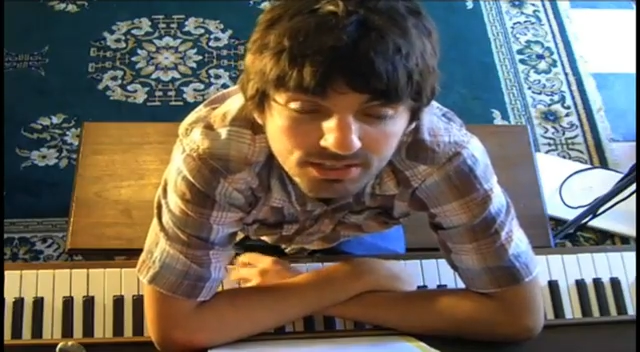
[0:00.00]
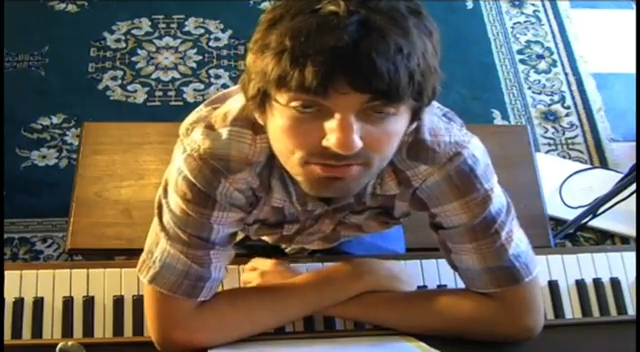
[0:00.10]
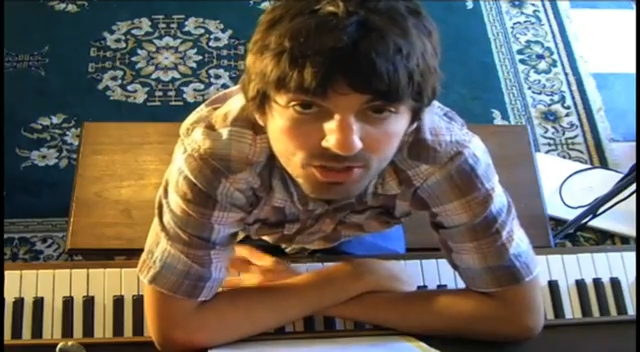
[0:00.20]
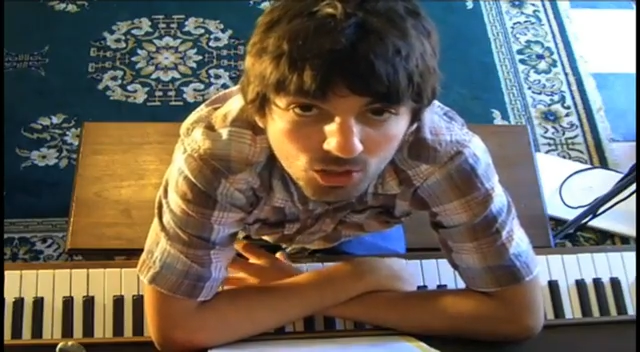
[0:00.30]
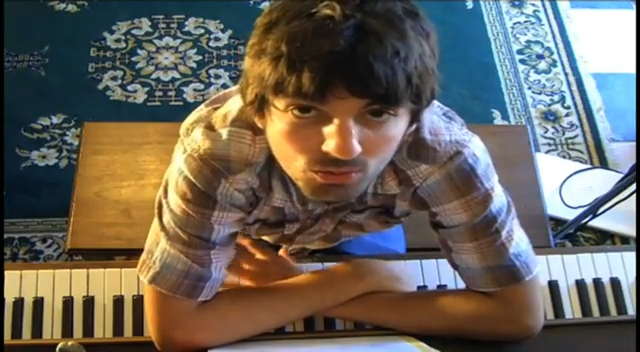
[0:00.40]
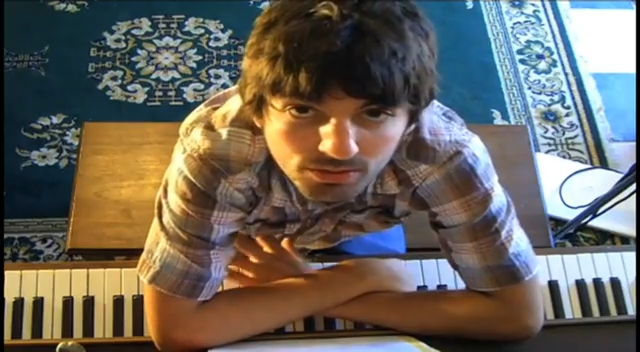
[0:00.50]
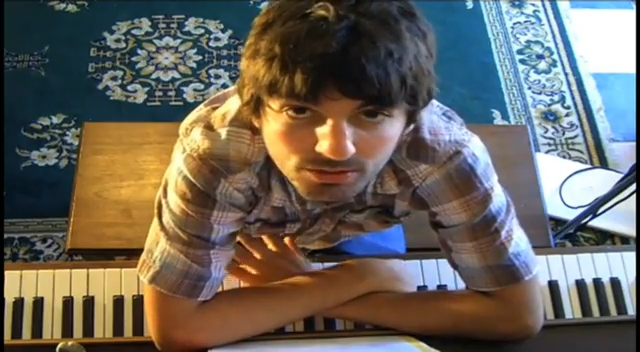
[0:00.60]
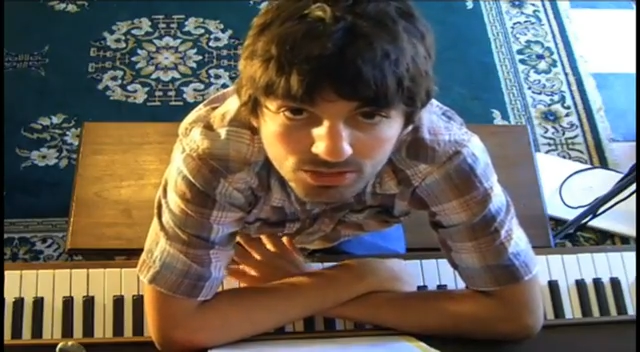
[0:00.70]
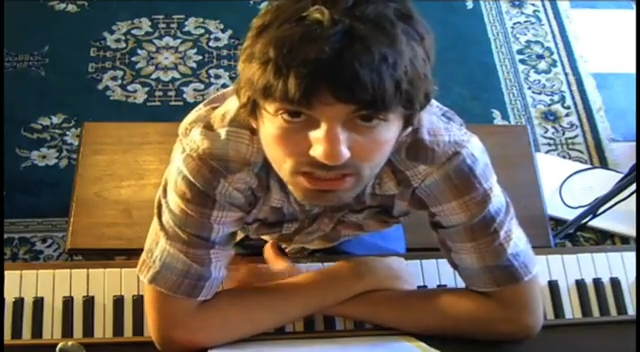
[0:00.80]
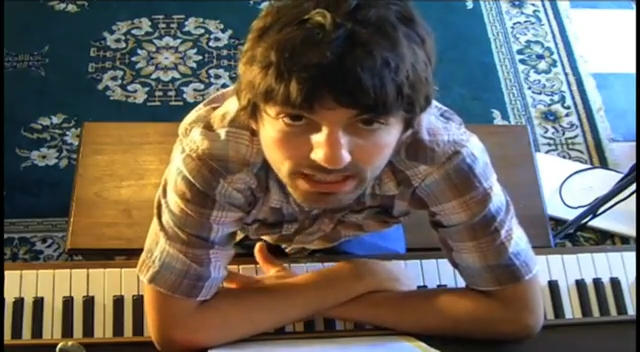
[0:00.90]
and if you don't,
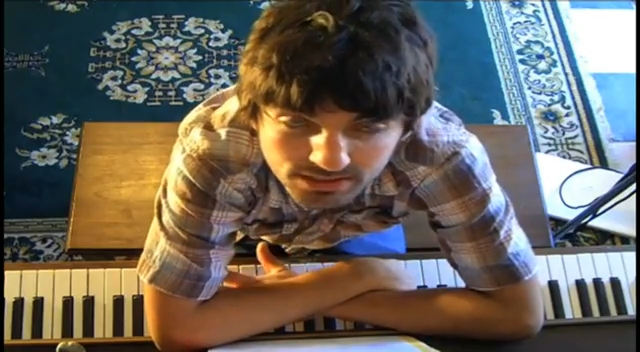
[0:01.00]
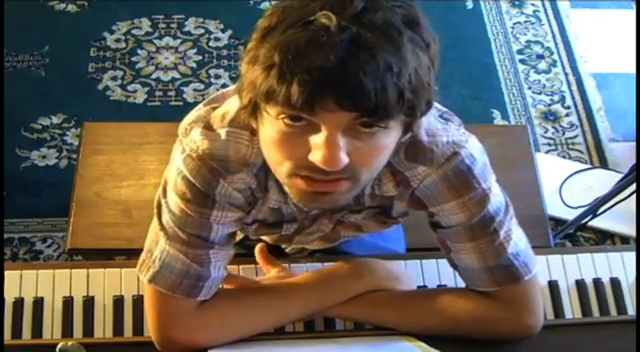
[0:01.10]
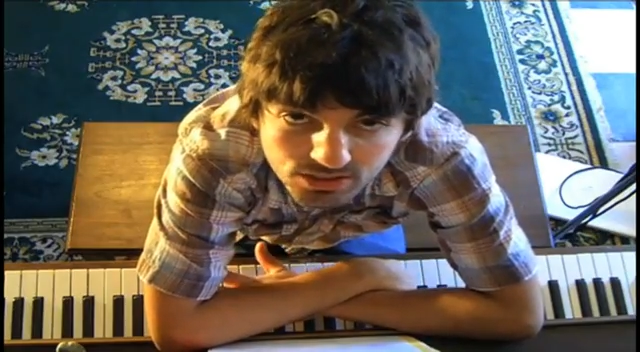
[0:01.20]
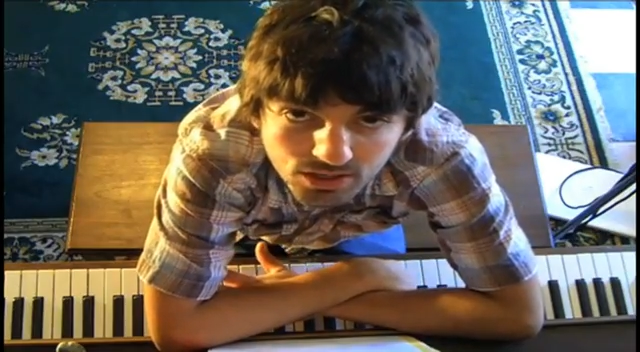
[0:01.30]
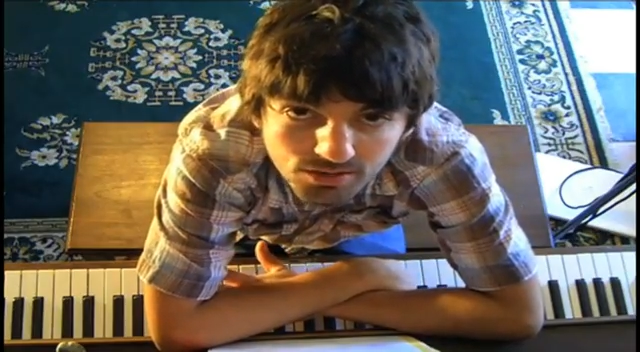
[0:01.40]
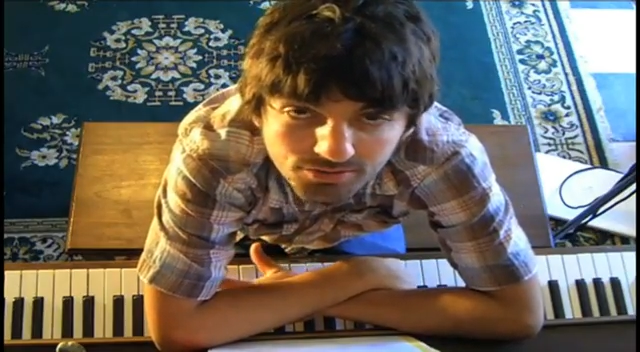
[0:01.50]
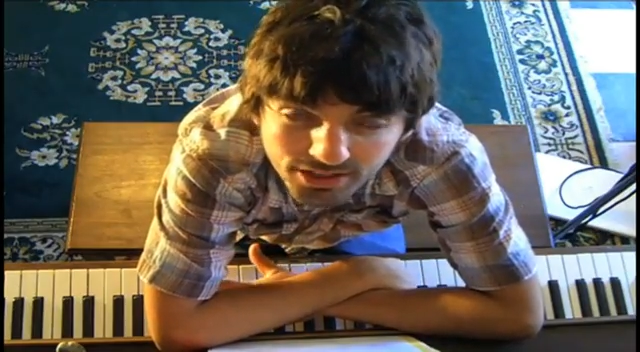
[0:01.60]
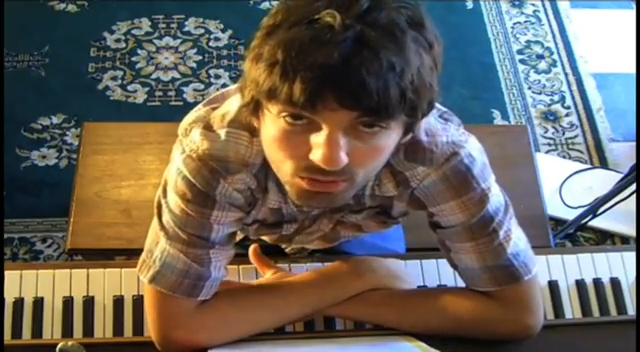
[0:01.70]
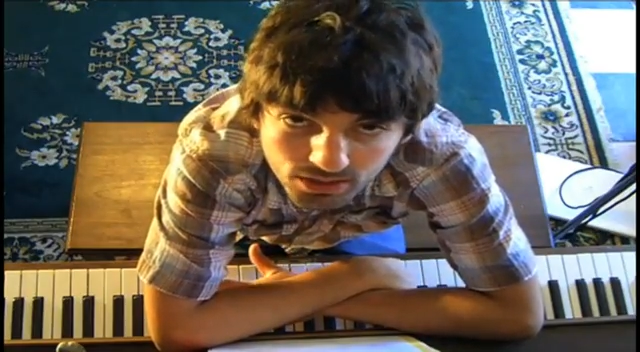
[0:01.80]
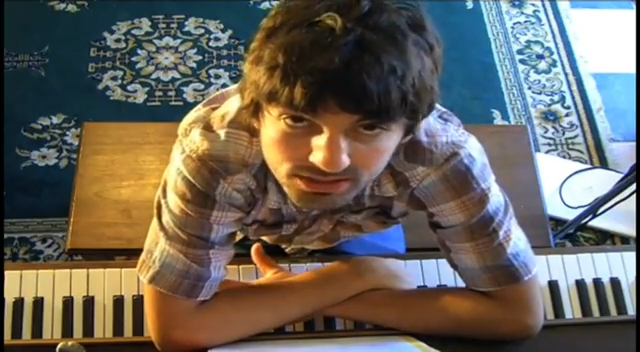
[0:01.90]
there's a lesson, a
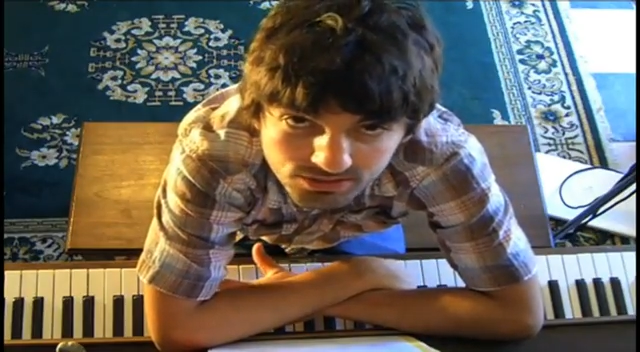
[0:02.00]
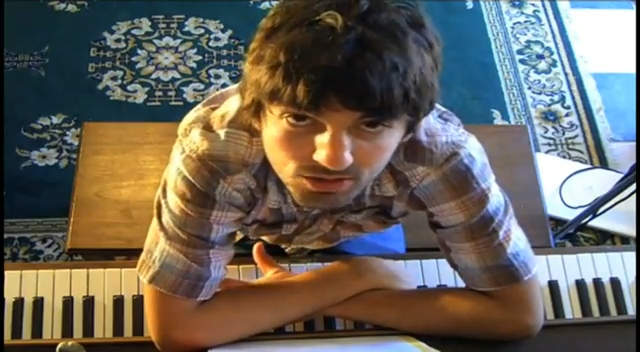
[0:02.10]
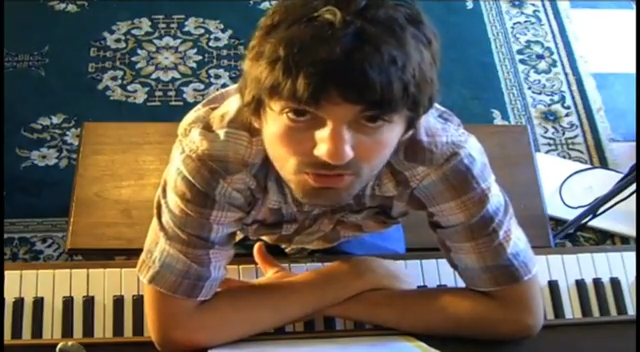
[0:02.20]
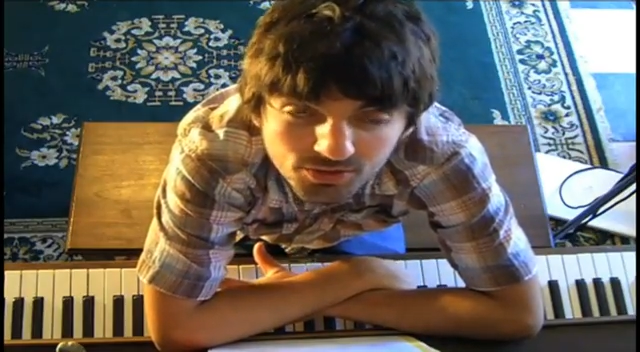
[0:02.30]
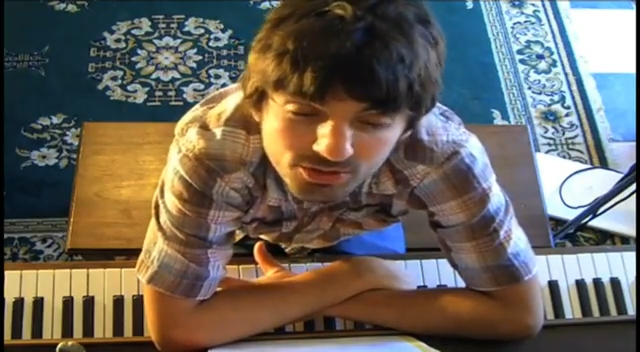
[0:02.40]
video lesson on the